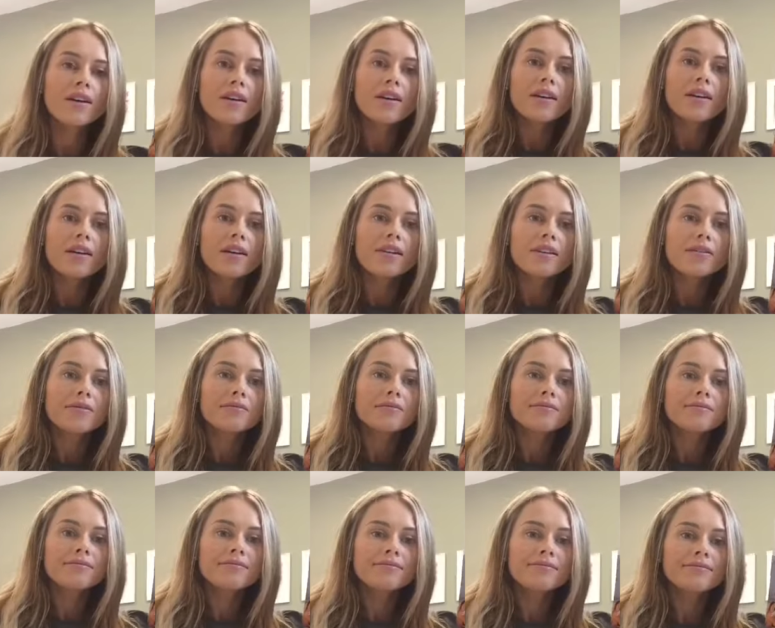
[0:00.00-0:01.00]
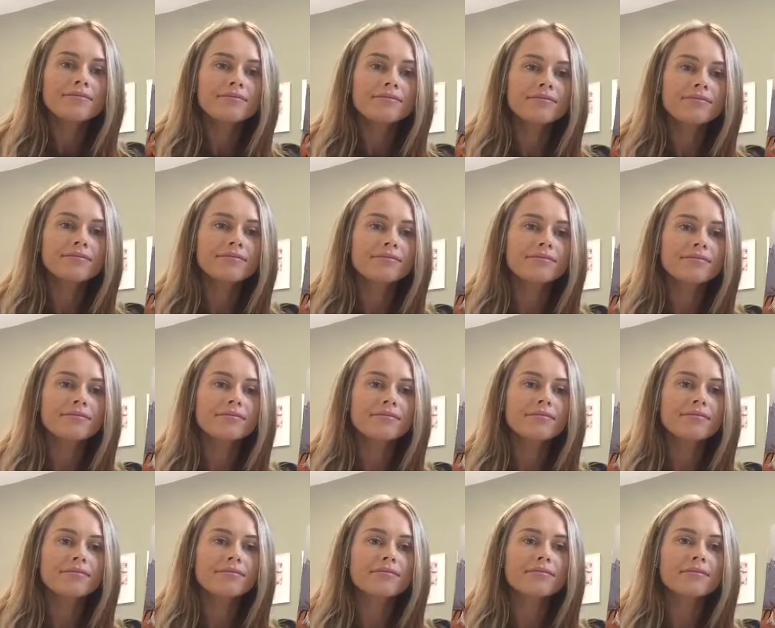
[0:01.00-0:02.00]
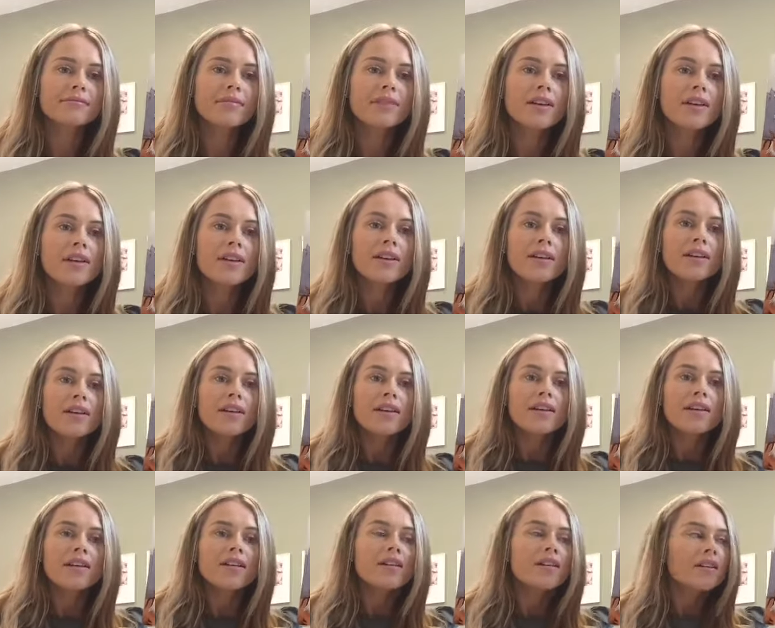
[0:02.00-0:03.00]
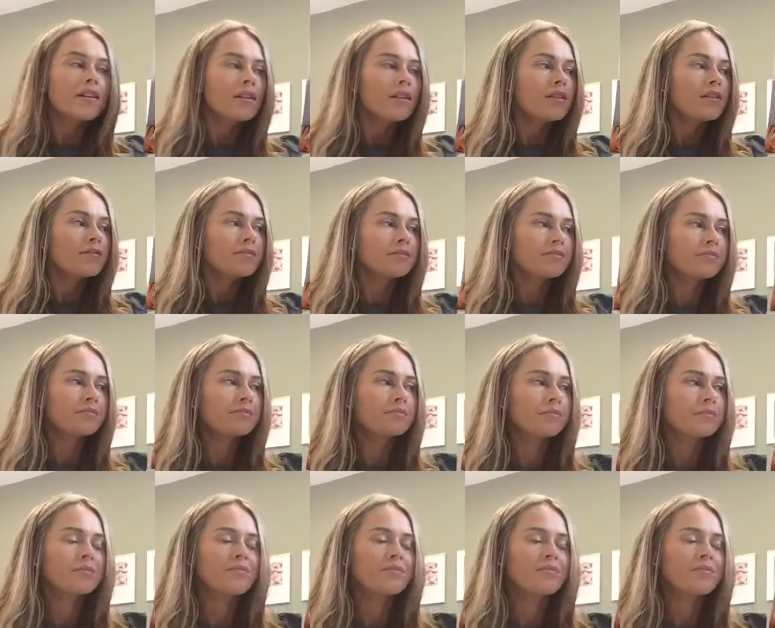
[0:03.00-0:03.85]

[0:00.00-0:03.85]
(no one is talking)